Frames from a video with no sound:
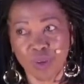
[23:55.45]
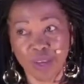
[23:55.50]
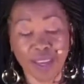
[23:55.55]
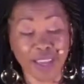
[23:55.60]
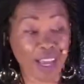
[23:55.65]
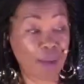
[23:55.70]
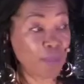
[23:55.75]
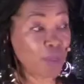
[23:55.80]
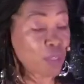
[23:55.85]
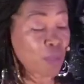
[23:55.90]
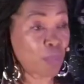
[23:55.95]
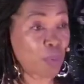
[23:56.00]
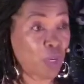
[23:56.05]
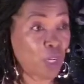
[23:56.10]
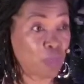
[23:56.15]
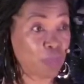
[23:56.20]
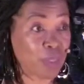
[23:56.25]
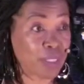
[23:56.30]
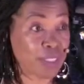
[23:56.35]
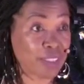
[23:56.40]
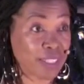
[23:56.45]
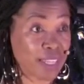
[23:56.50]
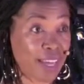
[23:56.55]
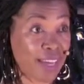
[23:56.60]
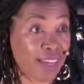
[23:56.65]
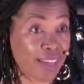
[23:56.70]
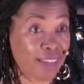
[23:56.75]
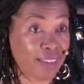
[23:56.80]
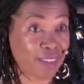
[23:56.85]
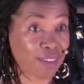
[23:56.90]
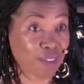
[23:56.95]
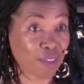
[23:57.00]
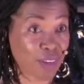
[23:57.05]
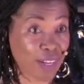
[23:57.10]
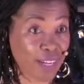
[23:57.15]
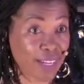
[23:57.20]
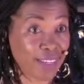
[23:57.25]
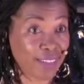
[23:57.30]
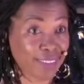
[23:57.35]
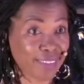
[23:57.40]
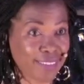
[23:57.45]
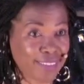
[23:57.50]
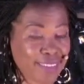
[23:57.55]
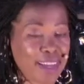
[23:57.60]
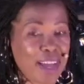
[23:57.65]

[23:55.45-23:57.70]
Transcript: Hey, I'm in the pulpit today, right?